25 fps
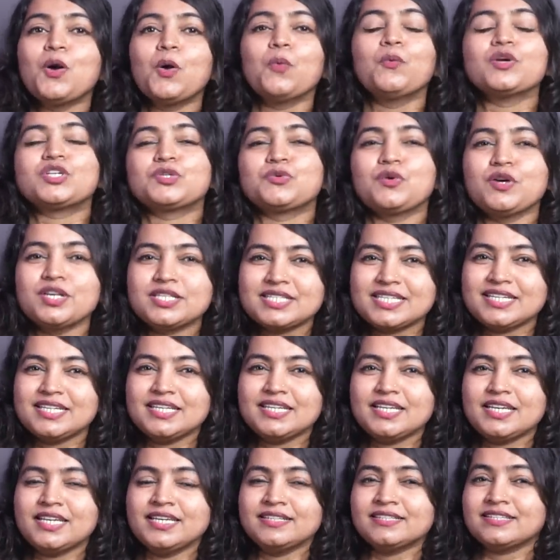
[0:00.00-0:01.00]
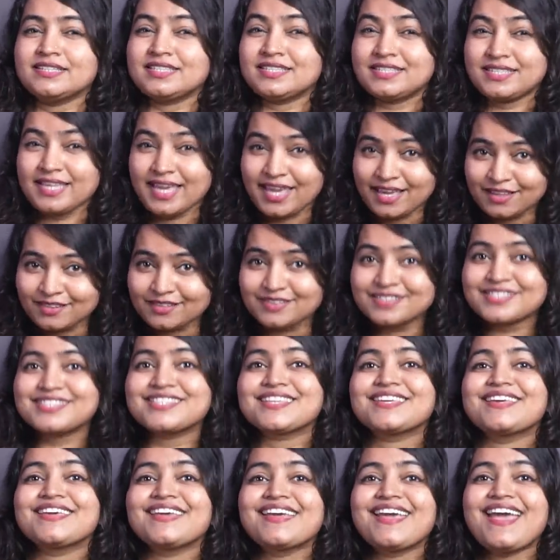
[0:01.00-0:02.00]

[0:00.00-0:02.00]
which was in sales.